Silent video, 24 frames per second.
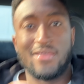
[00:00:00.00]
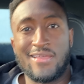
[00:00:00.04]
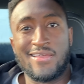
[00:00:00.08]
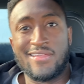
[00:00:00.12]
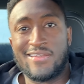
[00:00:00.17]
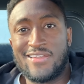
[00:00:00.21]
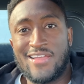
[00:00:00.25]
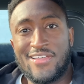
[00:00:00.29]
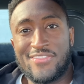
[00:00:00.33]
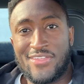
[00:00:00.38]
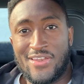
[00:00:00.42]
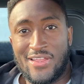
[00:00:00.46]

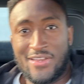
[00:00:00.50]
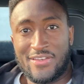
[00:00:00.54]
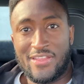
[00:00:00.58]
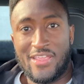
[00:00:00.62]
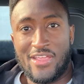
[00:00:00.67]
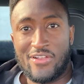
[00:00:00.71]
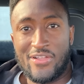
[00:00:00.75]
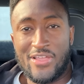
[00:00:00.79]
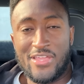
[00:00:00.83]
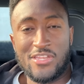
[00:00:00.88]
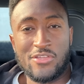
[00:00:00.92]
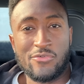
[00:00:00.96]
not that I'd
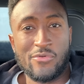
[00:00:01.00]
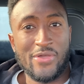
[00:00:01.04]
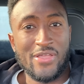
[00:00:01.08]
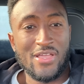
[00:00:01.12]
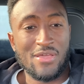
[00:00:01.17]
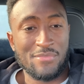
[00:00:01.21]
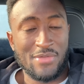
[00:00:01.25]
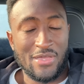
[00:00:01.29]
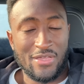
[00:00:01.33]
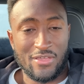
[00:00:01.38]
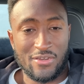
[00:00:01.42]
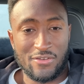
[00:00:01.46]
care anyway. I'm
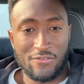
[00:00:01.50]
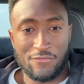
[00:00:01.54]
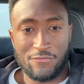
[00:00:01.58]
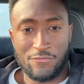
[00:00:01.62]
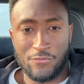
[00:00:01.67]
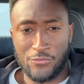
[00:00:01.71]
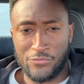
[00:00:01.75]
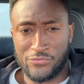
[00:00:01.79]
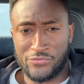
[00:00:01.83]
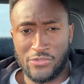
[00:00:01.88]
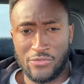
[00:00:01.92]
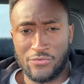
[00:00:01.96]
not going to
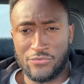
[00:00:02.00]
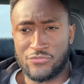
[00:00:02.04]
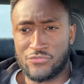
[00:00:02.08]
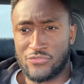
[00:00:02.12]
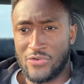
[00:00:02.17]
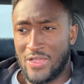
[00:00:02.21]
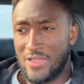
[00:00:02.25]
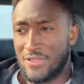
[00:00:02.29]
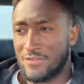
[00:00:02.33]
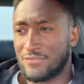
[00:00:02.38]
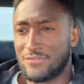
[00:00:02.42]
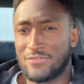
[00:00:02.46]
full
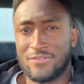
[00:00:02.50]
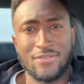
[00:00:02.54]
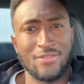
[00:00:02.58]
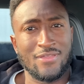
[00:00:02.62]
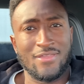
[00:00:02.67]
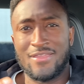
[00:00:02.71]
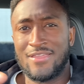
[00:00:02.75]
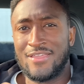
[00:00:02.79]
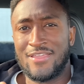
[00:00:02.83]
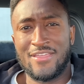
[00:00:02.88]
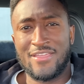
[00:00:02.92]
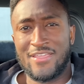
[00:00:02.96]
self-drive
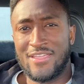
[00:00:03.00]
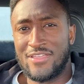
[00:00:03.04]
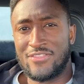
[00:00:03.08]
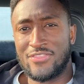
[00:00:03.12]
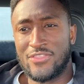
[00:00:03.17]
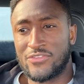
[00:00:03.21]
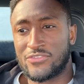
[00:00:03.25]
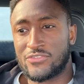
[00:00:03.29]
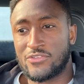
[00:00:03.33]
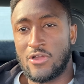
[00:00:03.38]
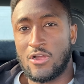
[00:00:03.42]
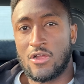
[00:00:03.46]
in
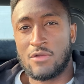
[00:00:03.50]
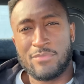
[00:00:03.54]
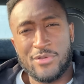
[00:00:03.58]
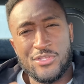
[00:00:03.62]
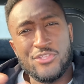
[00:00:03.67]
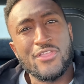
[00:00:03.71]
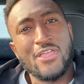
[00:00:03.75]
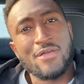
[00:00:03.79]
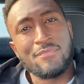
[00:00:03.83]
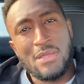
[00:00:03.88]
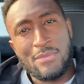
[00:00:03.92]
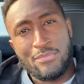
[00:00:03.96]
this car, but you
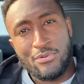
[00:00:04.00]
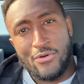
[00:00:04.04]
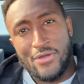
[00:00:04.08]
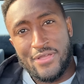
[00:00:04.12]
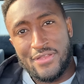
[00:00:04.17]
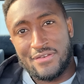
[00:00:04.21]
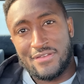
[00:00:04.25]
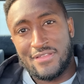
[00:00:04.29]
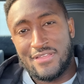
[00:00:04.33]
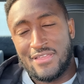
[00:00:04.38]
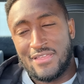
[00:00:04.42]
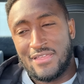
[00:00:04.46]
get my point.
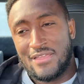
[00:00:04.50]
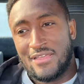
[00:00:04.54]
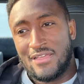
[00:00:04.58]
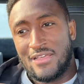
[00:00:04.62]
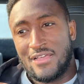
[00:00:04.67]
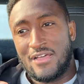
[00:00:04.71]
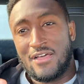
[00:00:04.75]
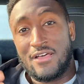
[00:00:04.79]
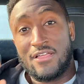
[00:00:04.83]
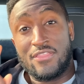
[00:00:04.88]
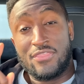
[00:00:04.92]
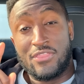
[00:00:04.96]

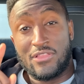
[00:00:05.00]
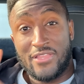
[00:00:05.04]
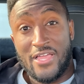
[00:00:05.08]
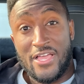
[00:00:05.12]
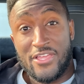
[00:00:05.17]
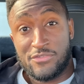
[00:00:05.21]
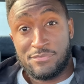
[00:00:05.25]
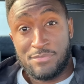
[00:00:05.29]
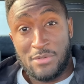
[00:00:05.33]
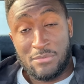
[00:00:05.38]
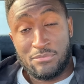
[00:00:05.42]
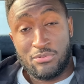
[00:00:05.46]
The
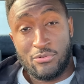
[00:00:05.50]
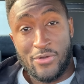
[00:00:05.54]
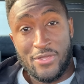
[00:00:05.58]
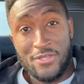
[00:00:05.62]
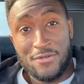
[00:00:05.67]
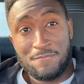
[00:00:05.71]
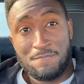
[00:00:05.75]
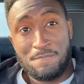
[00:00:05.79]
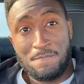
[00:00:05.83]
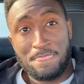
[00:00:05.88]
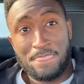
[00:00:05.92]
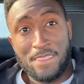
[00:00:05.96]
last big point
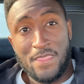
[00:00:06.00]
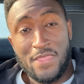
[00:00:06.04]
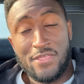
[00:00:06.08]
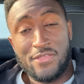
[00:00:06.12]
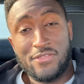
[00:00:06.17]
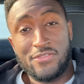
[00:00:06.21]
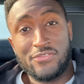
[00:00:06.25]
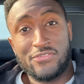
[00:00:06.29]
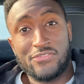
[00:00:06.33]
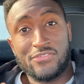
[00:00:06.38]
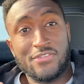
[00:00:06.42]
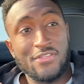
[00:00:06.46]

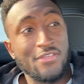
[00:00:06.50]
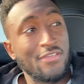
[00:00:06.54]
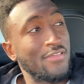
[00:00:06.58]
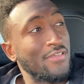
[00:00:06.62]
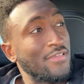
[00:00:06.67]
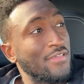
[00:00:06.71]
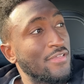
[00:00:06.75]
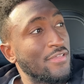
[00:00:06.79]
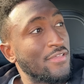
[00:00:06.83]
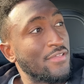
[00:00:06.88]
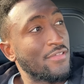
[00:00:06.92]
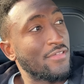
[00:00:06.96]
is
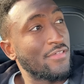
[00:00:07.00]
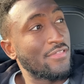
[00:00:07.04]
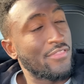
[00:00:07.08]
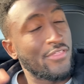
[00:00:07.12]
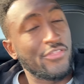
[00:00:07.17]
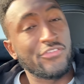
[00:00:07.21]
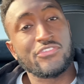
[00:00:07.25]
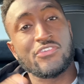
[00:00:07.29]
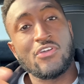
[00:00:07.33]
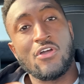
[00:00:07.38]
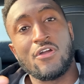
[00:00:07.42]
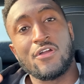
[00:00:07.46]

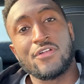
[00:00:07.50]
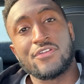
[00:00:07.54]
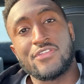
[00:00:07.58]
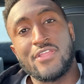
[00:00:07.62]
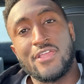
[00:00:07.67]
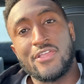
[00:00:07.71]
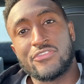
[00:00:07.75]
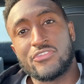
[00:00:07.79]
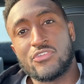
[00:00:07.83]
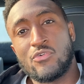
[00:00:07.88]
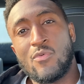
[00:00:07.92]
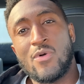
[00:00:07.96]
this car
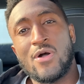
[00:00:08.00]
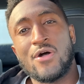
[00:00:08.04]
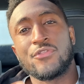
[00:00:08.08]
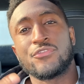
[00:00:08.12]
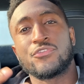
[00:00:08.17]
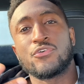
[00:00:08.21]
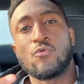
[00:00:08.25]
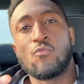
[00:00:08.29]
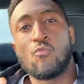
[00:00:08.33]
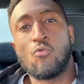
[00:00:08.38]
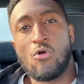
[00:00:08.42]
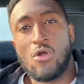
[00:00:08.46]
takes a while
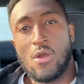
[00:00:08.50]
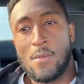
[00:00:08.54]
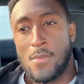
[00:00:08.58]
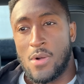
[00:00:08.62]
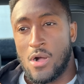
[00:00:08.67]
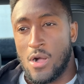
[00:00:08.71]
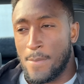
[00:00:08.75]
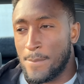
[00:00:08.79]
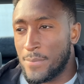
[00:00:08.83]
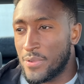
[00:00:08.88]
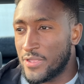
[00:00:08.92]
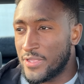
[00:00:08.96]
to warm
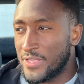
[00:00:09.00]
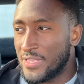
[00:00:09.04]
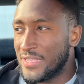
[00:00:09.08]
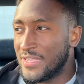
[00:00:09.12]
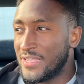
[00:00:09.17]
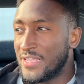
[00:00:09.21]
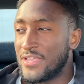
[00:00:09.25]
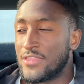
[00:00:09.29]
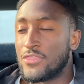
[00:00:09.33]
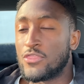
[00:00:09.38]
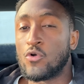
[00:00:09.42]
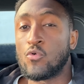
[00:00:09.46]
up
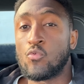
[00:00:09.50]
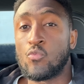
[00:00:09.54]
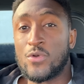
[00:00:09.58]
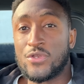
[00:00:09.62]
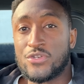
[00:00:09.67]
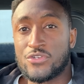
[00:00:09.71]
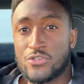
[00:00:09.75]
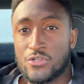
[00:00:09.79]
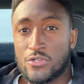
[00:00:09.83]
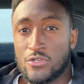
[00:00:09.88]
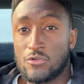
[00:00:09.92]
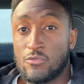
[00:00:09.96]
in the
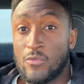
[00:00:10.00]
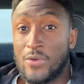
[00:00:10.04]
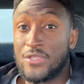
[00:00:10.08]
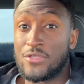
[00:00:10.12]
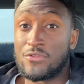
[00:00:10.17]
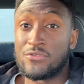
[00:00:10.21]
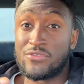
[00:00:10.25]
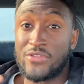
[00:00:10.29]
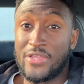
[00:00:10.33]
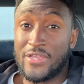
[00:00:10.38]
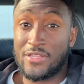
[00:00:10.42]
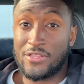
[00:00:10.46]
winter. When you
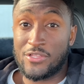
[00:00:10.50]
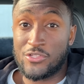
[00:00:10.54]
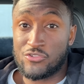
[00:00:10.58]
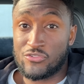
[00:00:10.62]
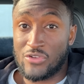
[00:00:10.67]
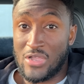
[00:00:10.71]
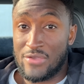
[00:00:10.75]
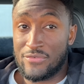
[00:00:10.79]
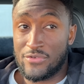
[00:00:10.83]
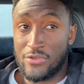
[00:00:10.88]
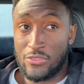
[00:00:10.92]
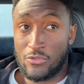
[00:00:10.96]
daily
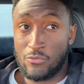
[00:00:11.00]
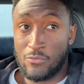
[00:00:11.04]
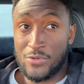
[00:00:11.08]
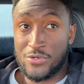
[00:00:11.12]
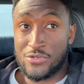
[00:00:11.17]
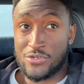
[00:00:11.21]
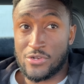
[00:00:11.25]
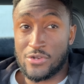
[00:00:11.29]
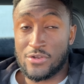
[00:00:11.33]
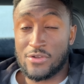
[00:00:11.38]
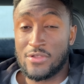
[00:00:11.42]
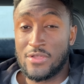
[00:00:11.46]
drive it in the
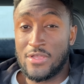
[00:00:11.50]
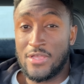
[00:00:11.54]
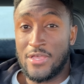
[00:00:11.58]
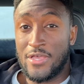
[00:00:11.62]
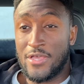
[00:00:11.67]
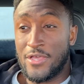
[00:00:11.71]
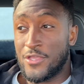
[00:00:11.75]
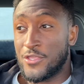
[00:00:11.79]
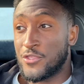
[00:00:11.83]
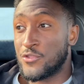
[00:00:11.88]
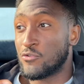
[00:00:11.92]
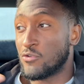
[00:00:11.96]
winter,
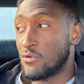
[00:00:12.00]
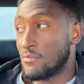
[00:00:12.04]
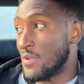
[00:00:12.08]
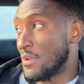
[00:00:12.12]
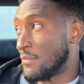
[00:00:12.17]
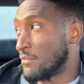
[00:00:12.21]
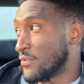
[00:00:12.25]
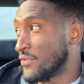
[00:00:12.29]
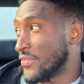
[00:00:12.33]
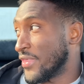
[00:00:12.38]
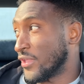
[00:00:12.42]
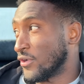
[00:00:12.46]
you
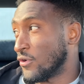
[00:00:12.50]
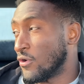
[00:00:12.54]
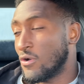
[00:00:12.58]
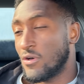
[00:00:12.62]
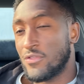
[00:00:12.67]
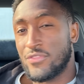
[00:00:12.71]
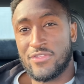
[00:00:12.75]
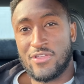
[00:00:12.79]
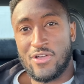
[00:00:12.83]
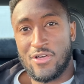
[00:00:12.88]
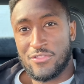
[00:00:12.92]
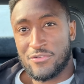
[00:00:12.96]
remember that all
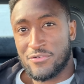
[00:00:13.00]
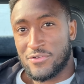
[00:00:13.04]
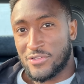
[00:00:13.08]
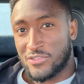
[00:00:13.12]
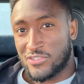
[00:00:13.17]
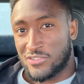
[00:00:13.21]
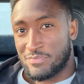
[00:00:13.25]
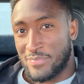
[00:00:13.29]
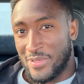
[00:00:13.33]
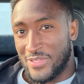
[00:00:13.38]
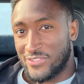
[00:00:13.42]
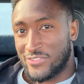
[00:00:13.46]
the other
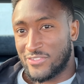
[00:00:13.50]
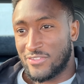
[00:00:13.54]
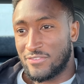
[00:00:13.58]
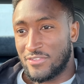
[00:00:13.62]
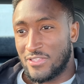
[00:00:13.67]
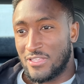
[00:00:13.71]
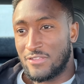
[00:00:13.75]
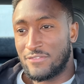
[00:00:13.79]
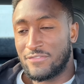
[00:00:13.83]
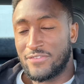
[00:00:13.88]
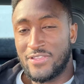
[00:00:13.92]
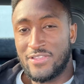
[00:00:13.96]
expensive
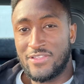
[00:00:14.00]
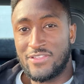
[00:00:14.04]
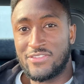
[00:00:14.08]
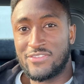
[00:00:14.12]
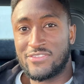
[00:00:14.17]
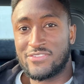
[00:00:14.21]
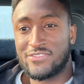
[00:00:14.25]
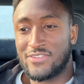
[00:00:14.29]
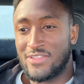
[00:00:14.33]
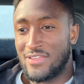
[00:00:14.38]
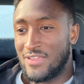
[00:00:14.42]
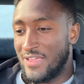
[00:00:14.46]

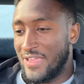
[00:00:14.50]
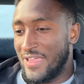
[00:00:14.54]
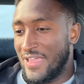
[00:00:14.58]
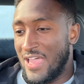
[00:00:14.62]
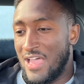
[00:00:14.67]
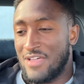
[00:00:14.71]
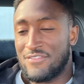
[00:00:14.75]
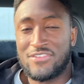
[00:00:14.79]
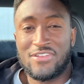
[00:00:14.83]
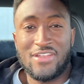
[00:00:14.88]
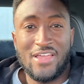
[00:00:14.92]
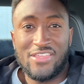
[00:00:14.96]
EVs
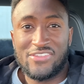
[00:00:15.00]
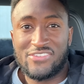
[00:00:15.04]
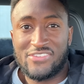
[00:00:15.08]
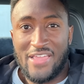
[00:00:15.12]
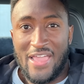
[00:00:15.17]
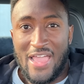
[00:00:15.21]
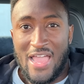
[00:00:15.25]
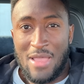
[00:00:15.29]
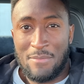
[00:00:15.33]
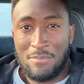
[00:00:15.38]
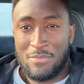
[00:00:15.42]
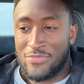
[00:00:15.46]
have a nice
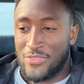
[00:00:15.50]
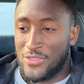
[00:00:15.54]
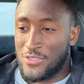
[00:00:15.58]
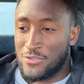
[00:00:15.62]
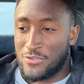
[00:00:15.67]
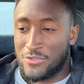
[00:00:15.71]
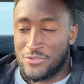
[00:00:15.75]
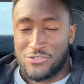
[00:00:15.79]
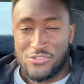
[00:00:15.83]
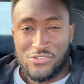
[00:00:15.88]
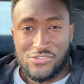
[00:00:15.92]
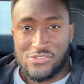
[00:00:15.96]
app that you
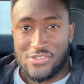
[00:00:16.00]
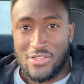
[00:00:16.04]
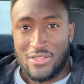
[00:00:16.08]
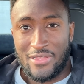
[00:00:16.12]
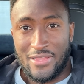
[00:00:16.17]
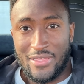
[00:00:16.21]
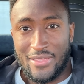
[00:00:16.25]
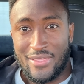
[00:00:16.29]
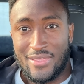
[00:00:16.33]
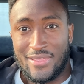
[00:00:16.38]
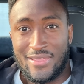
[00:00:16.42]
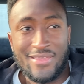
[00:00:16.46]
can just
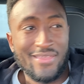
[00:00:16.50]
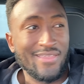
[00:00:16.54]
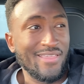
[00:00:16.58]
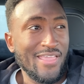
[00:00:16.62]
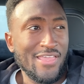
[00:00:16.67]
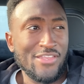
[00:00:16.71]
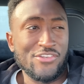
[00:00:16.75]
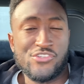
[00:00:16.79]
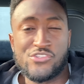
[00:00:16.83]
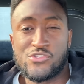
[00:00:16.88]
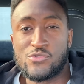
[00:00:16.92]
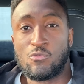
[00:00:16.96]
click
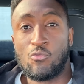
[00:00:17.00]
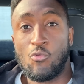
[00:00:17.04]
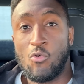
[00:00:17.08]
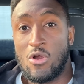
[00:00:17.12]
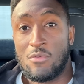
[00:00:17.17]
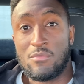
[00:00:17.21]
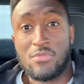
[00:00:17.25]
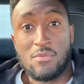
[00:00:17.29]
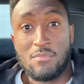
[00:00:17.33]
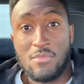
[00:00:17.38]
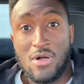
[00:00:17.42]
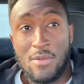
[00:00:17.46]
and just
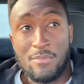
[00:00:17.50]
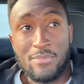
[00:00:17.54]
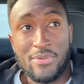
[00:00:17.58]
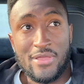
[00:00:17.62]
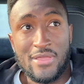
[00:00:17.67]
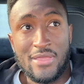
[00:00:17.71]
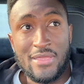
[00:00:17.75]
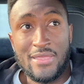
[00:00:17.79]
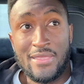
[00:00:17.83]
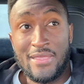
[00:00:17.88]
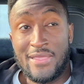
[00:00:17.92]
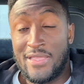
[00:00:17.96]
warm them up
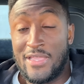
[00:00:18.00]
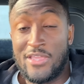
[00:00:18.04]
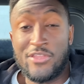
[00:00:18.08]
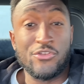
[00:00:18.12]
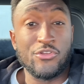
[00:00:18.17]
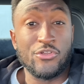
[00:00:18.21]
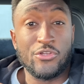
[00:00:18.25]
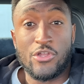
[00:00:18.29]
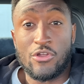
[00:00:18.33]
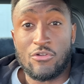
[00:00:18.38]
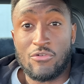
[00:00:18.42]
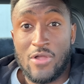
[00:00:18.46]
in
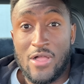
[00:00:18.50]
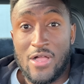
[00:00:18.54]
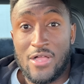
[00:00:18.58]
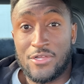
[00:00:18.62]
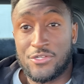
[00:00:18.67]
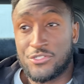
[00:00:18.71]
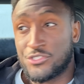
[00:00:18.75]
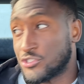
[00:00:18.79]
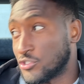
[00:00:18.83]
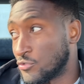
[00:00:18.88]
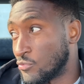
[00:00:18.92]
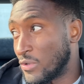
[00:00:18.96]
your
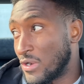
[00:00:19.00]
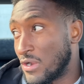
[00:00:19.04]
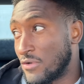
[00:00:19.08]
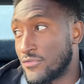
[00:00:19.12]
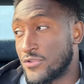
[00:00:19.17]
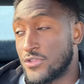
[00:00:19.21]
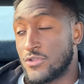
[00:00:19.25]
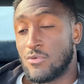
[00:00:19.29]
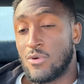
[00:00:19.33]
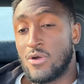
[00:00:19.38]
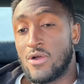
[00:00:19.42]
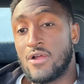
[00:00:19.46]
garage or wherever
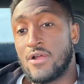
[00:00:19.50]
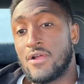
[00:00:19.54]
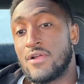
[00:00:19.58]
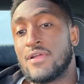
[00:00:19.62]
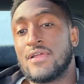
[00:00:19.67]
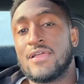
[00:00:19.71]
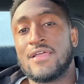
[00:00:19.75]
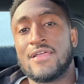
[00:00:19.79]
you are.